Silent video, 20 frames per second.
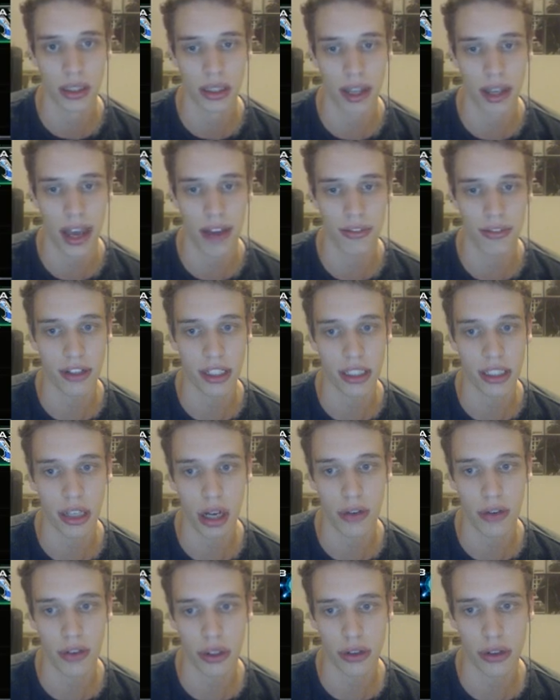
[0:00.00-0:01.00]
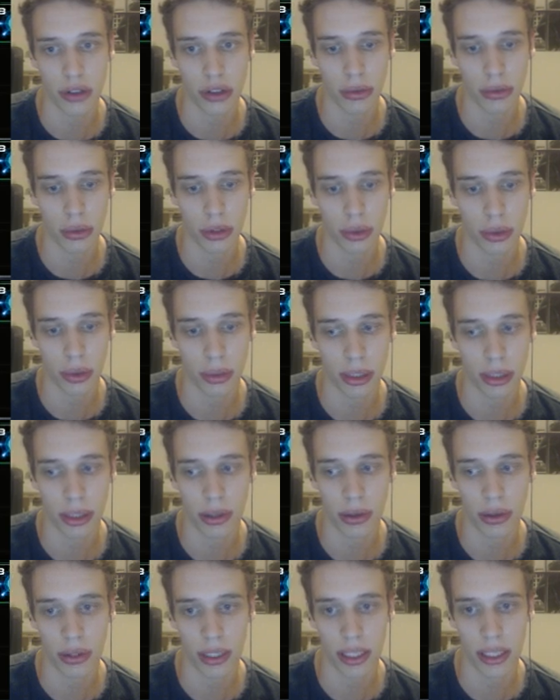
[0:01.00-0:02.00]
After this, all of our chrono boosts will be
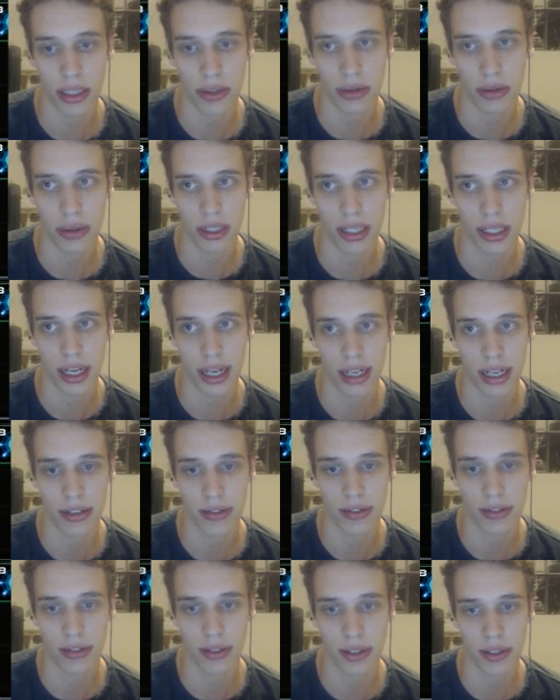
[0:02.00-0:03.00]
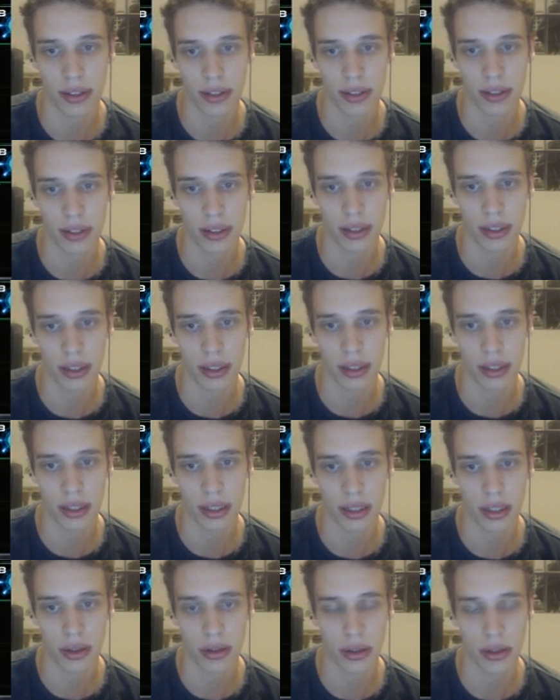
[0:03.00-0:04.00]
going into the glaive
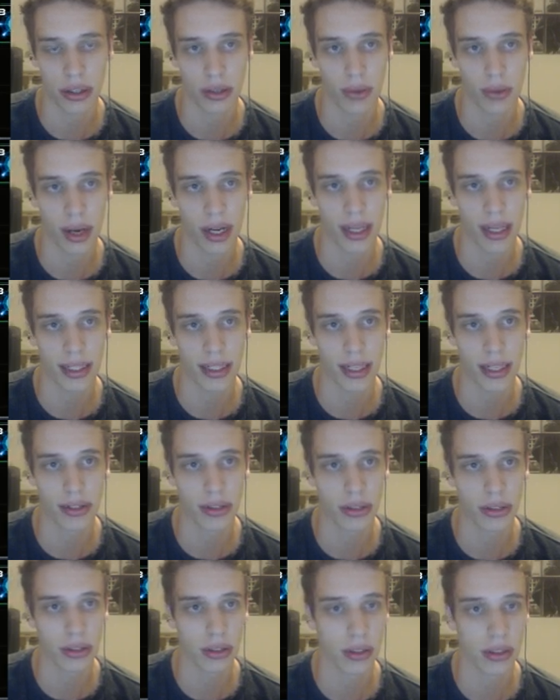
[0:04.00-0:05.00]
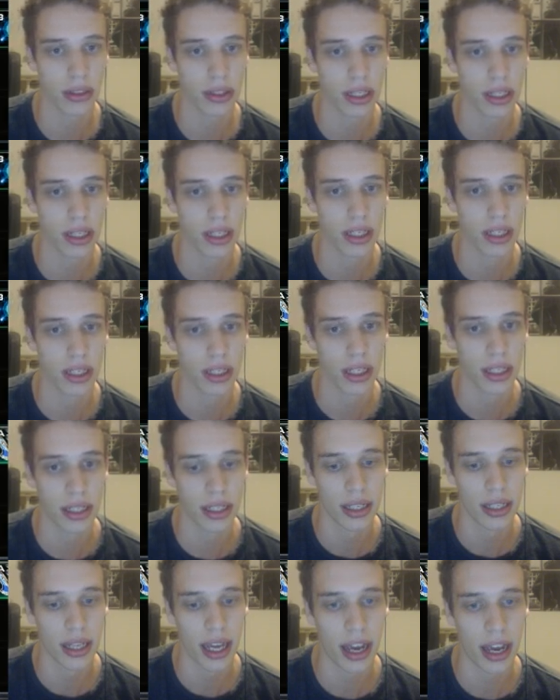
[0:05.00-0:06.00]
on the Twilight Council.
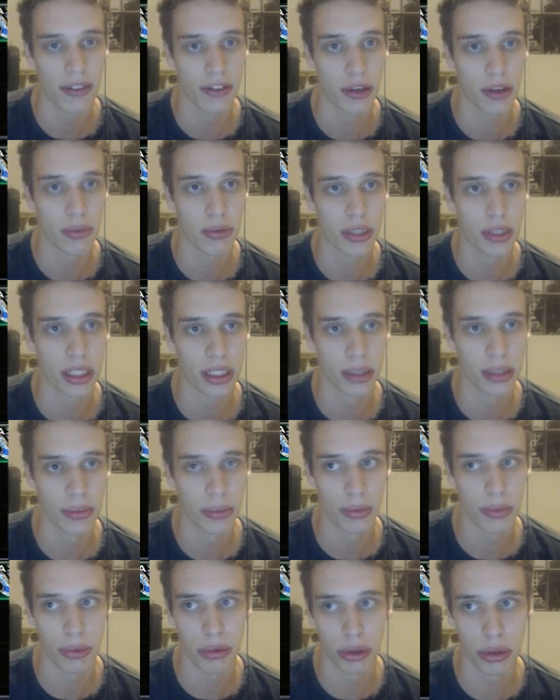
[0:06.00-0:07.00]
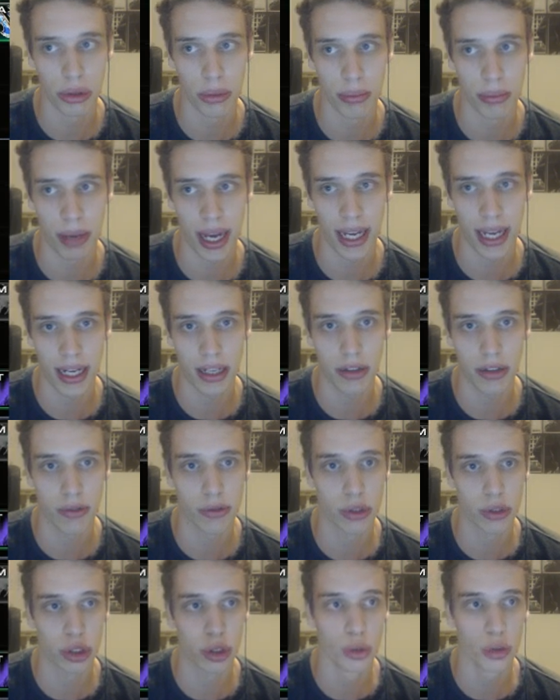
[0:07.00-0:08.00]
After prism, we build a pylon,
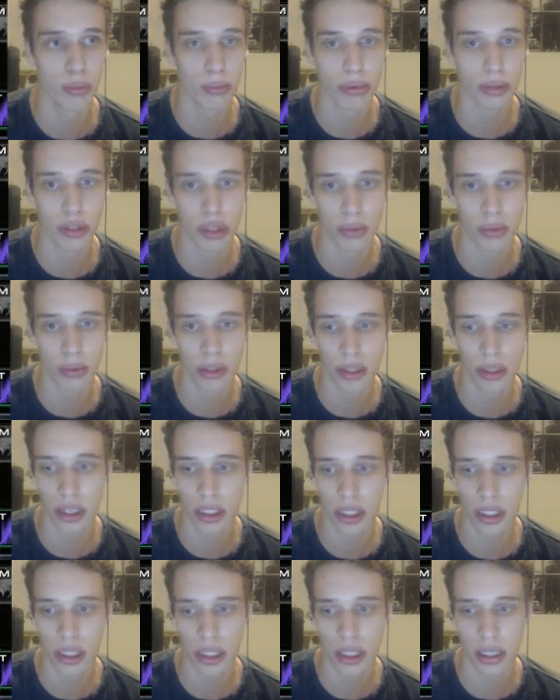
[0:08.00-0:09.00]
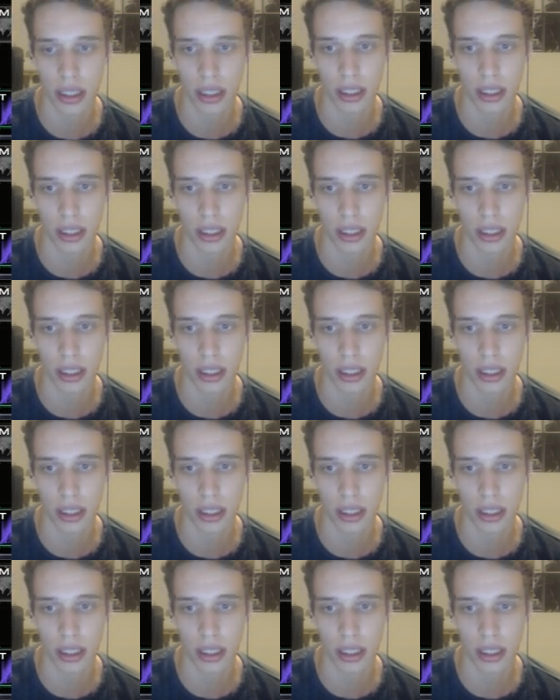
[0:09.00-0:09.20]
resume probe production,